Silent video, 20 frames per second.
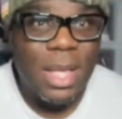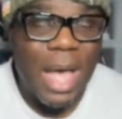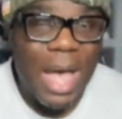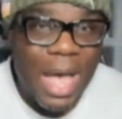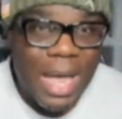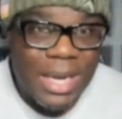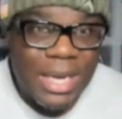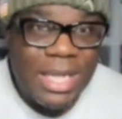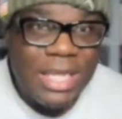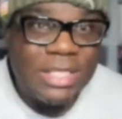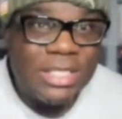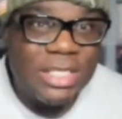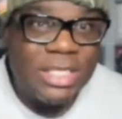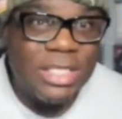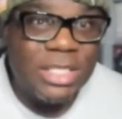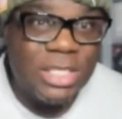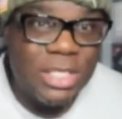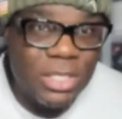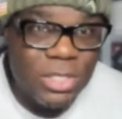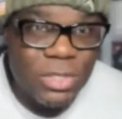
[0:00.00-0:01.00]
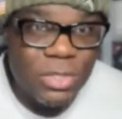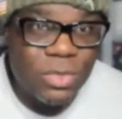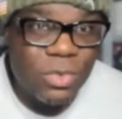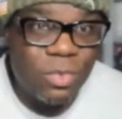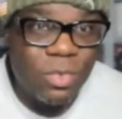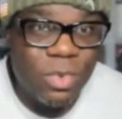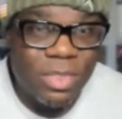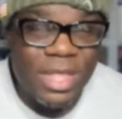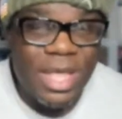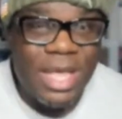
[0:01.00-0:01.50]
I need to do
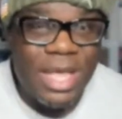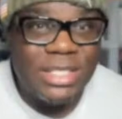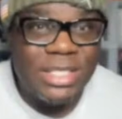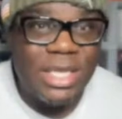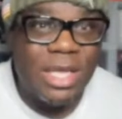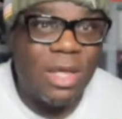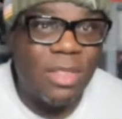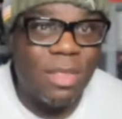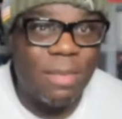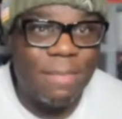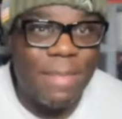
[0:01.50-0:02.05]
what they tell the